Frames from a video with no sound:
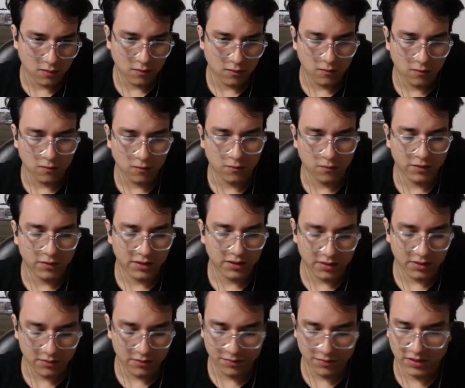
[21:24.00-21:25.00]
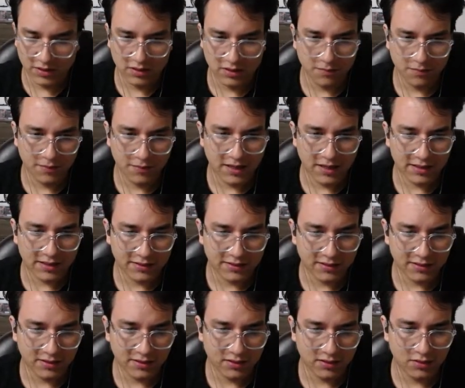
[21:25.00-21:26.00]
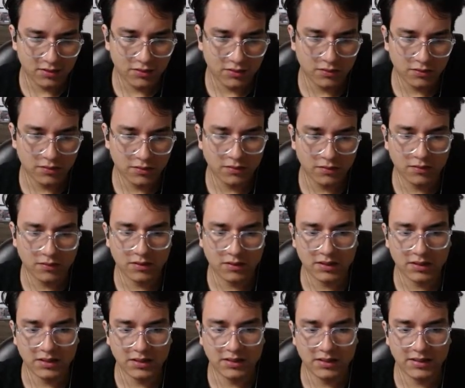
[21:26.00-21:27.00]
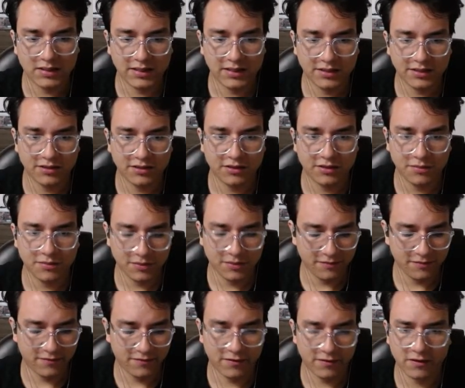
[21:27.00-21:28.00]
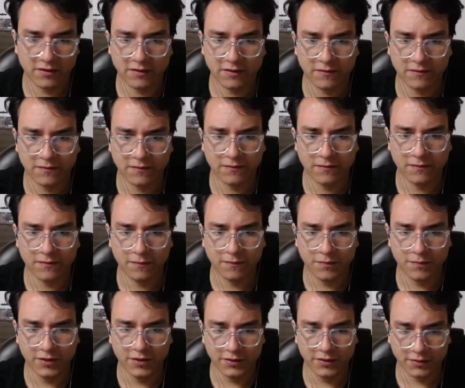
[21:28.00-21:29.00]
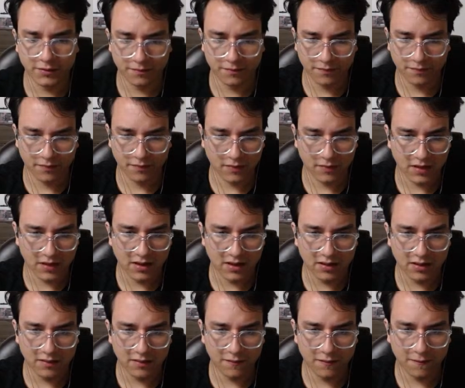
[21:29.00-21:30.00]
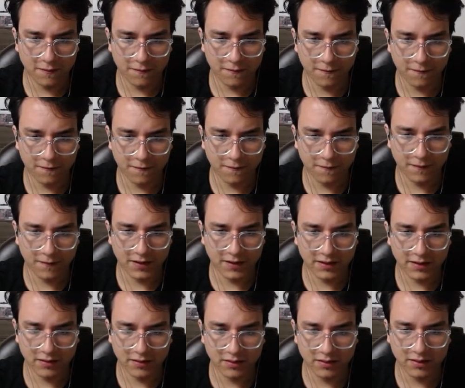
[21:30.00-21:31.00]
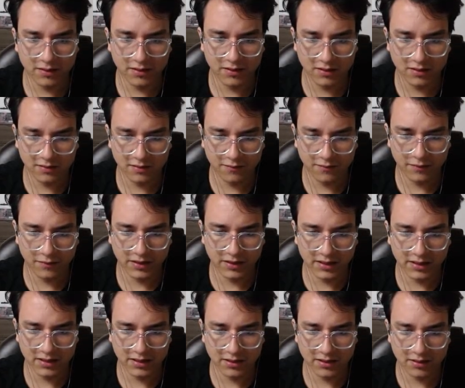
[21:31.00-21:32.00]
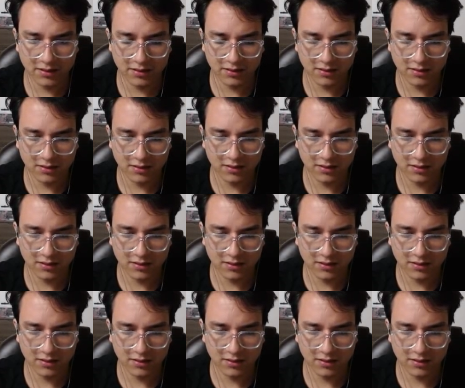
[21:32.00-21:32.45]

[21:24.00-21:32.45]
we're gonna be passing to an HTTP verb put. And finally, if we get a